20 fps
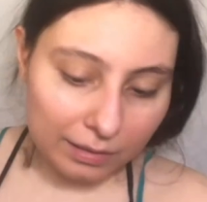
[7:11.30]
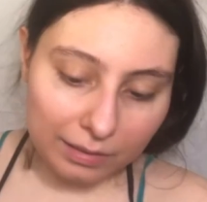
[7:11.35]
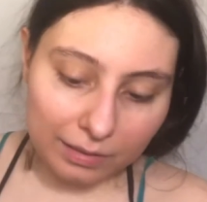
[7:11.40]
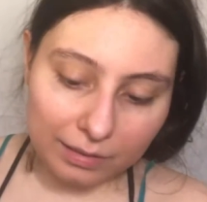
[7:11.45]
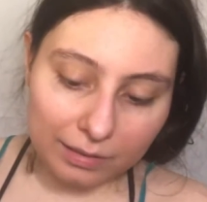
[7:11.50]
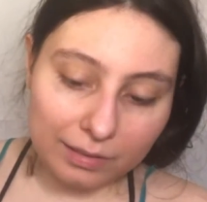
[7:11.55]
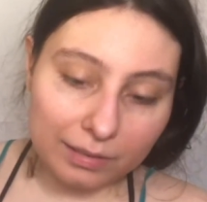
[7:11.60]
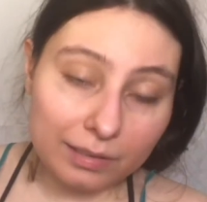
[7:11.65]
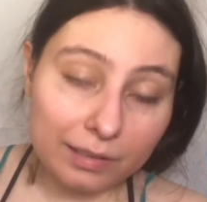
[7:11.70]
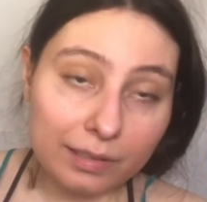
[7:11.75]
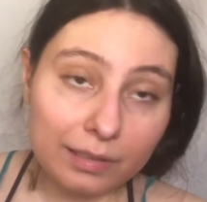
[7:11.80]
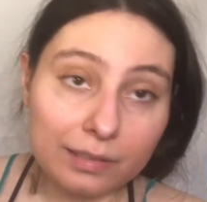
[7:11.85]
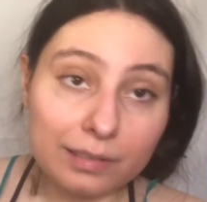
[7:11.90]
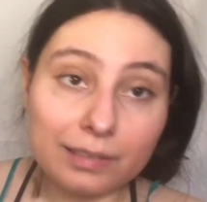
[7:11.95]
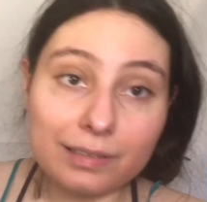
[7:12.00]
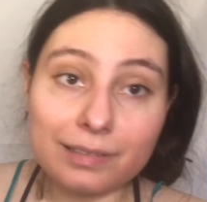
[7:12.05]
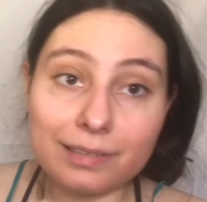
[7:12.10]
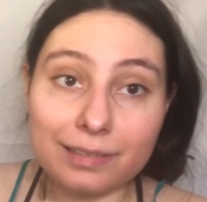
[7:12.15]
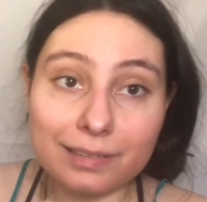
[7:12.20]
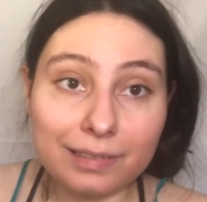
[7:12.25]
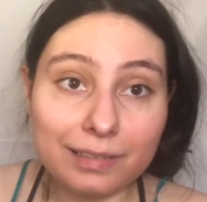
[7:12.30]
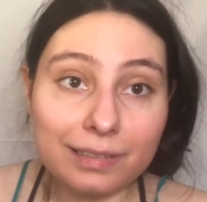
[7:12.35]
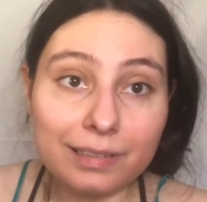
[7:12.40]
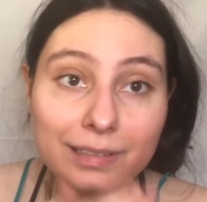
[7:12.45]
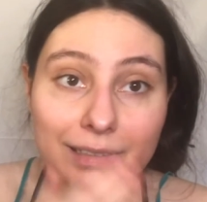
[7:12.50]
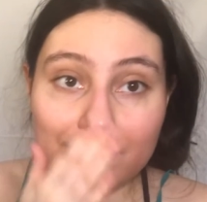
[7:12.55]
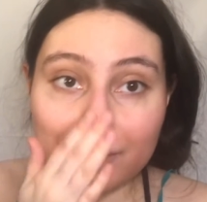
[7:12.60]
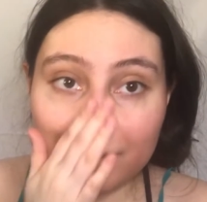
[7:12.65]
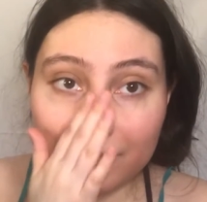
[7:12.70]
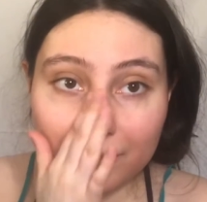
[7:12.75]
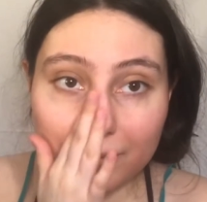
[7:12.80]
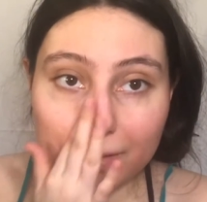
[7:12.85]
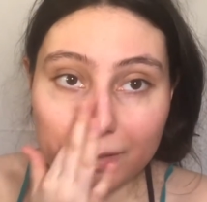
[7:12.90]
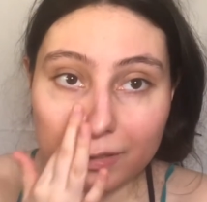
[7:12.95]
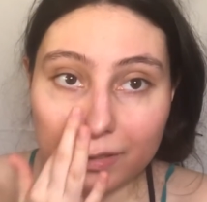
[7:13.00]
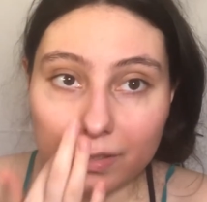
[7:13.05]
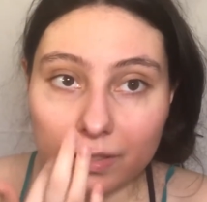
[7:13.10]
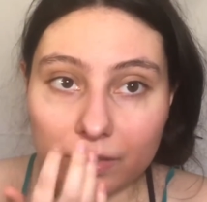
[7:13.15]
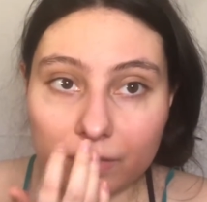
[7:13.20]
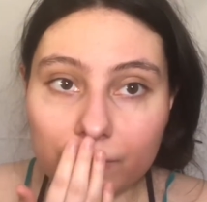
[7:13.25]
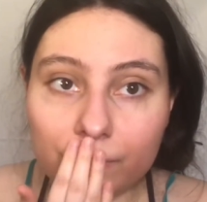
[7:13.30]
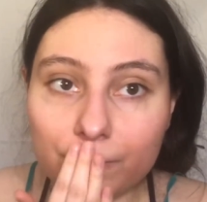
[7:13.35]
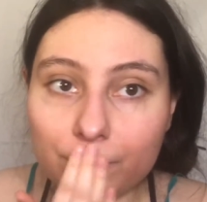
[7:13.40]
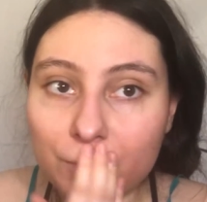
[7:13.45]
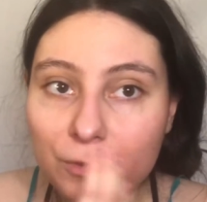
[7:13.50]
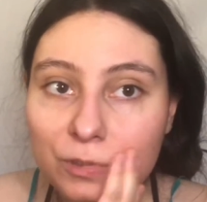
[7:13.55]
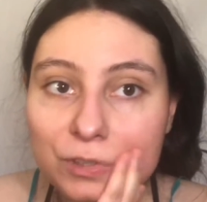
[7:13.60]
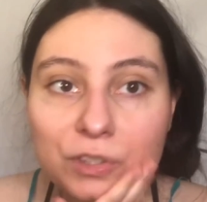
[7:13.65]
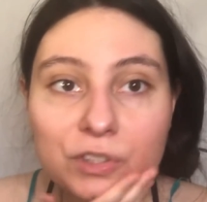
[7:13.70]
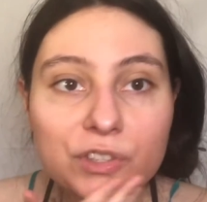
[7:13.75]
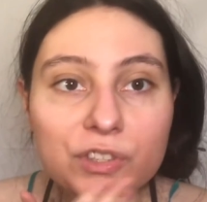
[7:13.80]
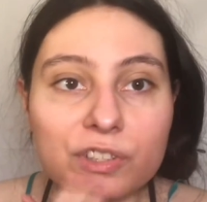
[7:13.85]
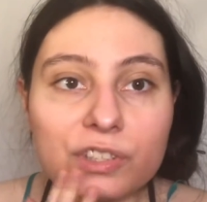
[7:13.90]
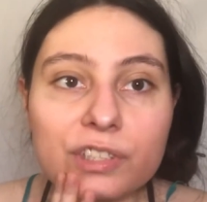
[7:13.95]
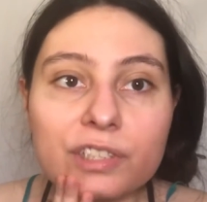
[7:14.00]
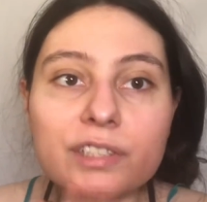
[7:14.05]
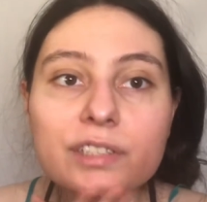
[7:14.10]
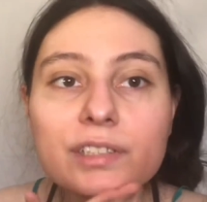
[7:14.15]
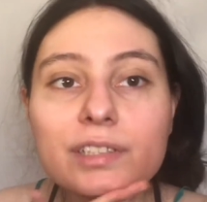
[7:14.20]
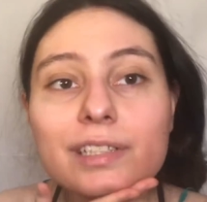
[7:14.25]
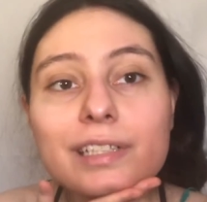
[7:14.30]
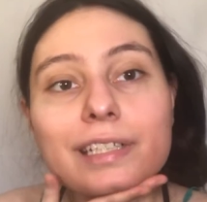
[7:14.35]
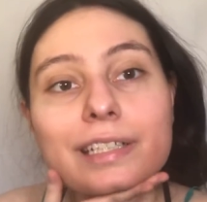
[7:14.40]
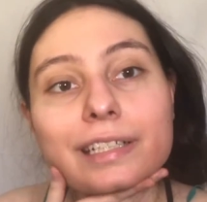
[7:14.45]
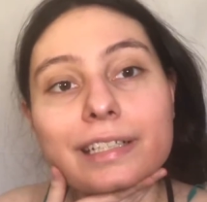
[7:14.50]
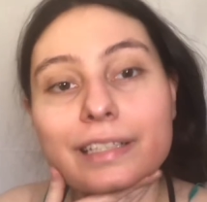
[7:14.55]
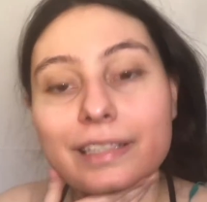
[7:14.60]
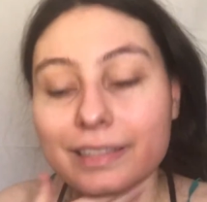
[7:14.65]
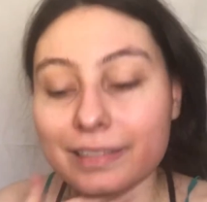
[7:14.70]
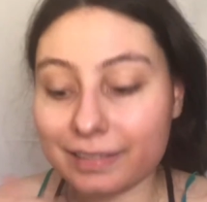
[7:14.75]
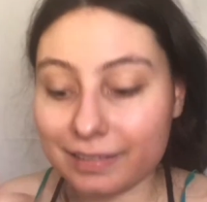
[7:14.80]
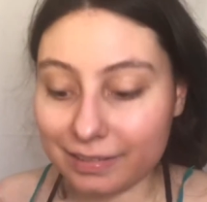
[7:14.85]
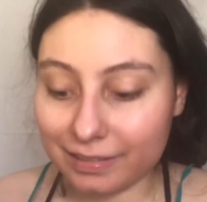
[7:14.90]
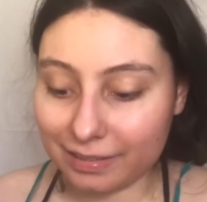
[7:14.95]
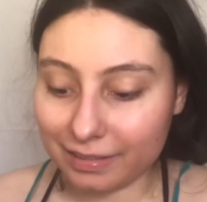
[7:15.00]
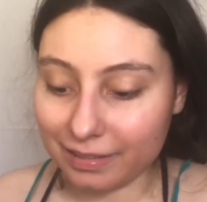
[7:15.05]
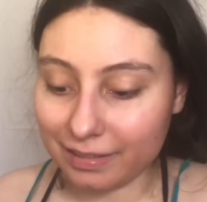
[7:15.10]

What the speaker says: I need a lot of moisture, and